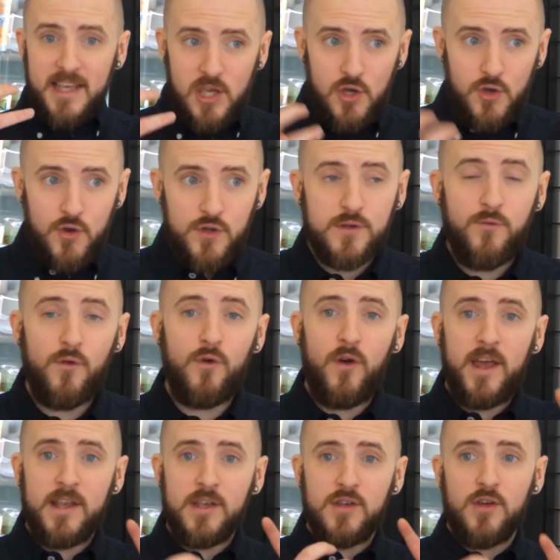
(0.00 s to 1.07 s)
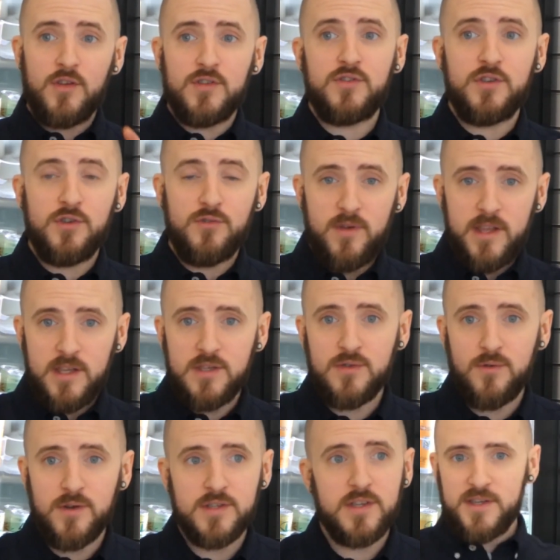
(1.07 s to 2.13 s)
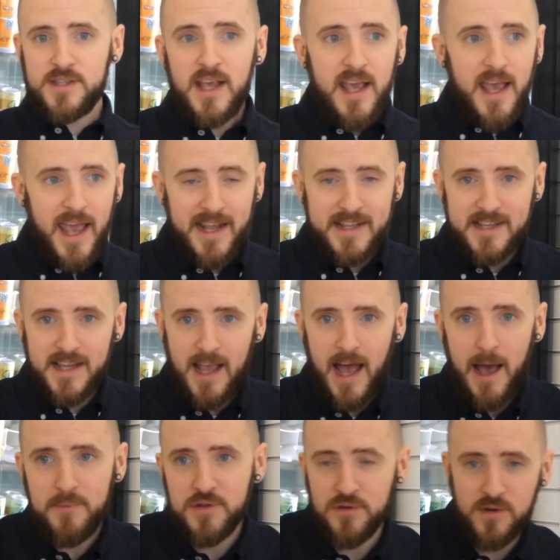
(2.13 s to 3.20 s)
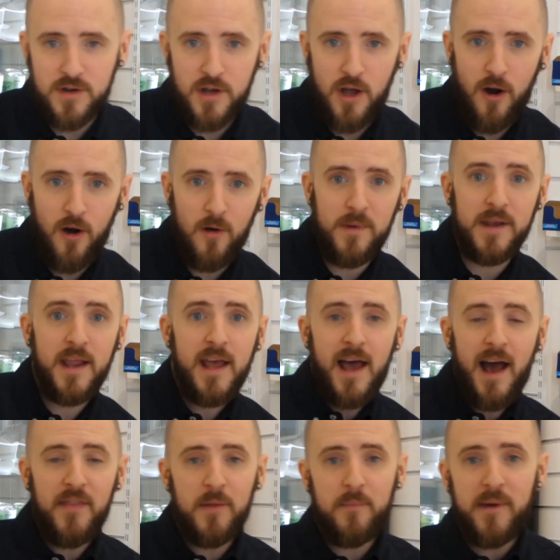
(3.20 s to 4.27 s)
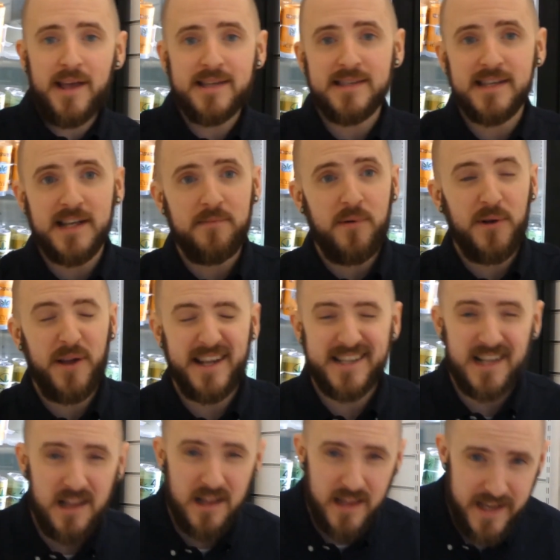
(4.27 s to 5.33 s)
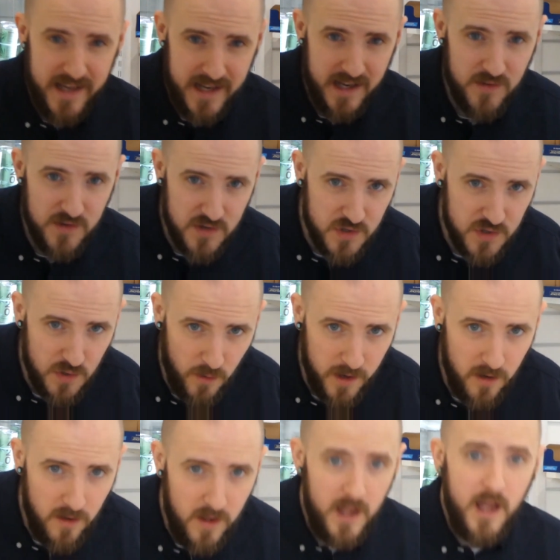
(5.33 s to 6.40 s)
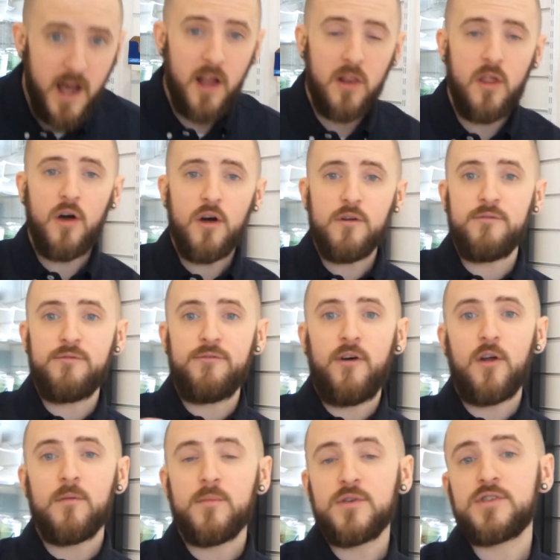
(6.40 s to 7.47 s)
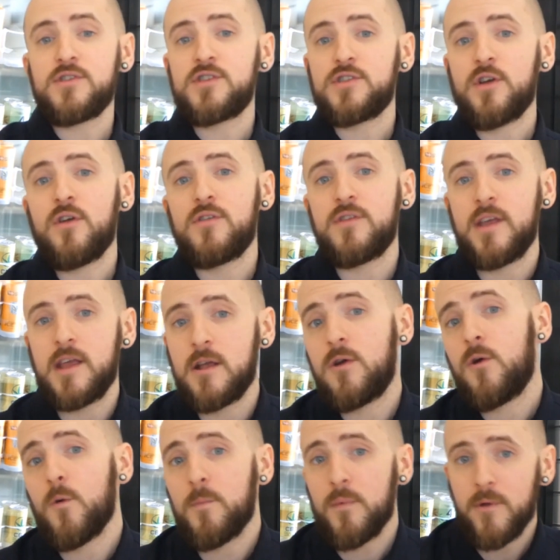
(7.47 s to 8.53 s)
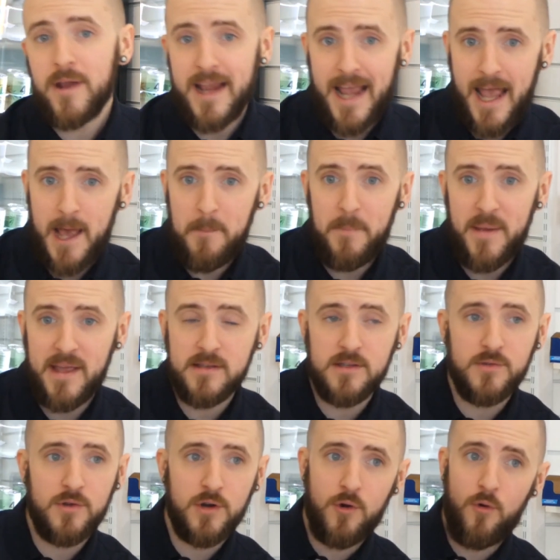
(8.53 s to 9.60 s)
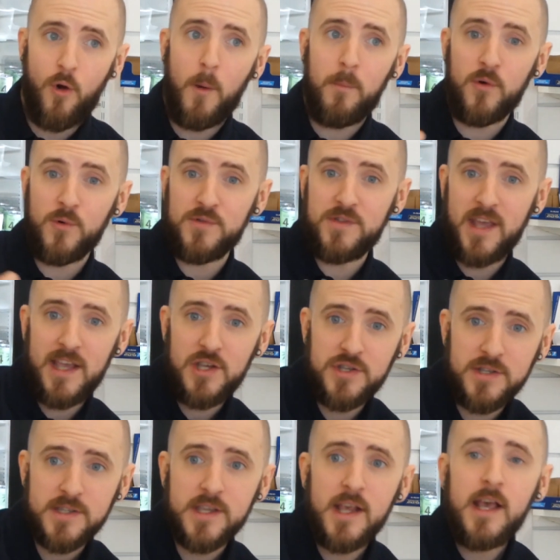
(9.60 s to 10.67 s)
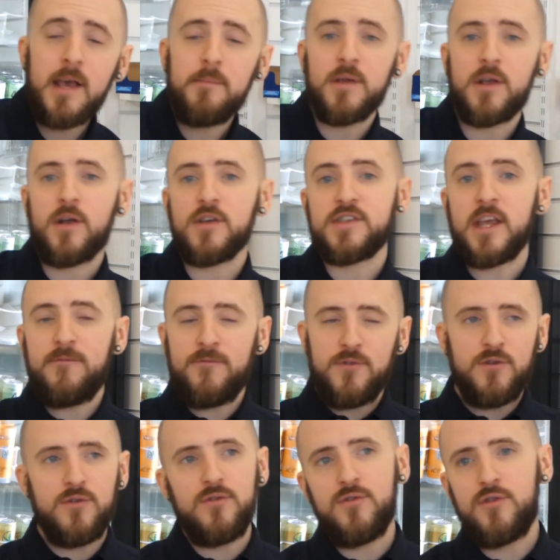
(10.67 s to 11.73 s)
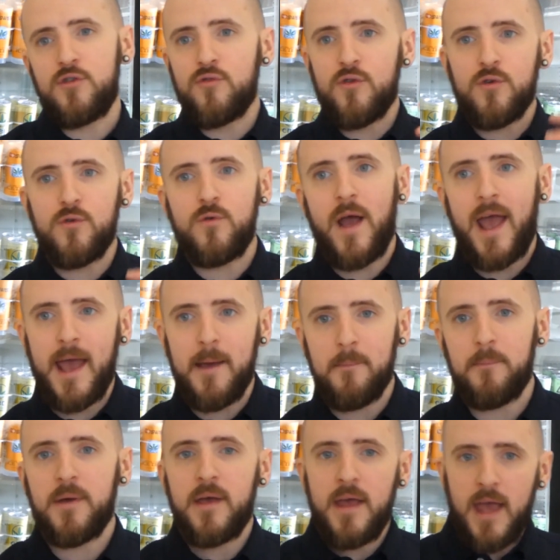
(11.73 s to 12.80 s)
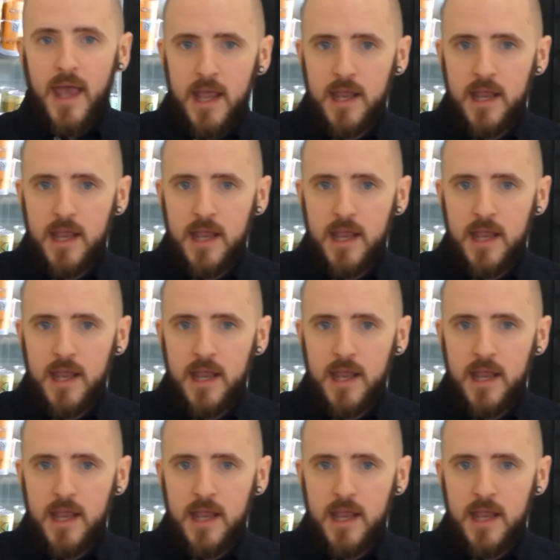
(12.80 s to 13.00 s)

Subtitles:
a useful industrial resource. It's capturing carbon, and the best thing about it is cleaning the soil. A lot of farmers are starting to incorporate hemp into their crop rotations, because if you grow hemp